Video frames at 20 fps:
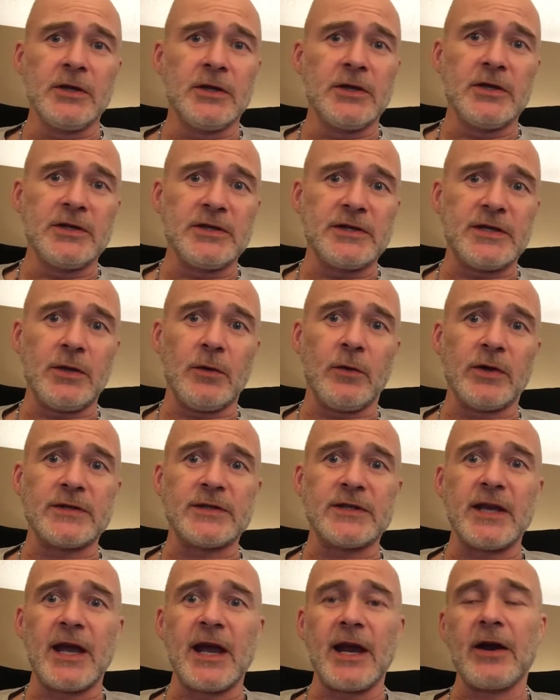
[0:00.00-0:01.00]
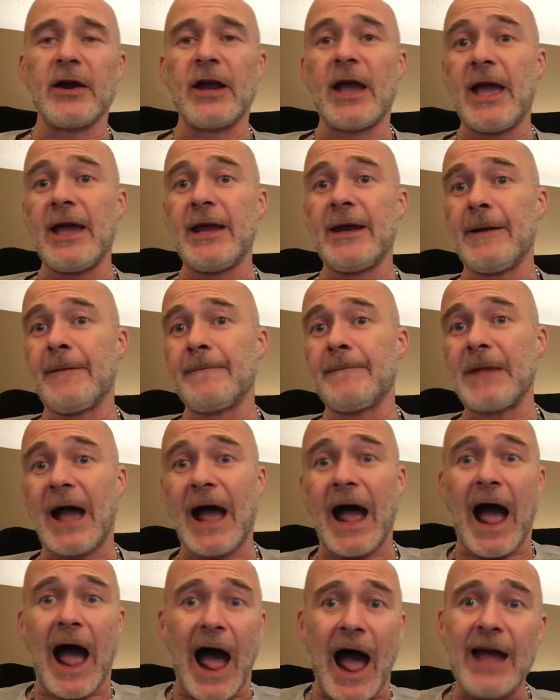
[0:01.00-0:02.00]
see what's there. And
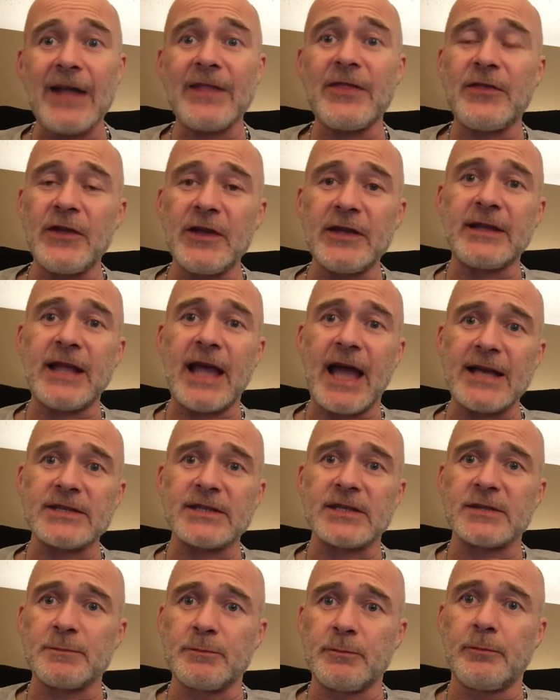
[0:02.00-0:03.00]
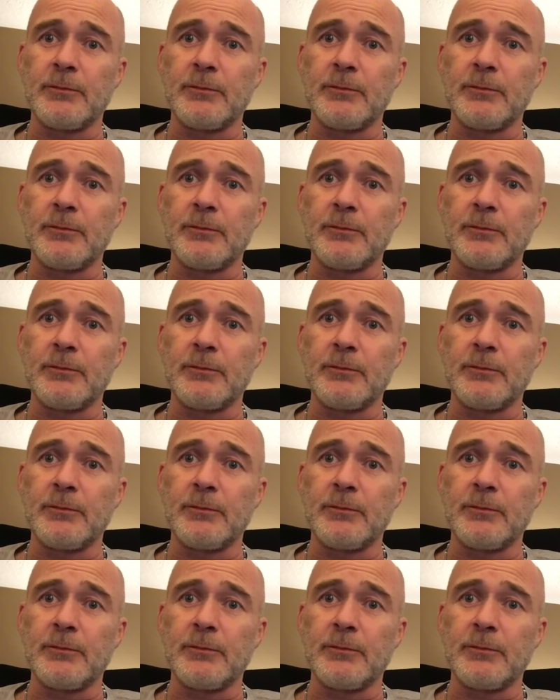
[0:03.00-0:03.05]
I think NASA's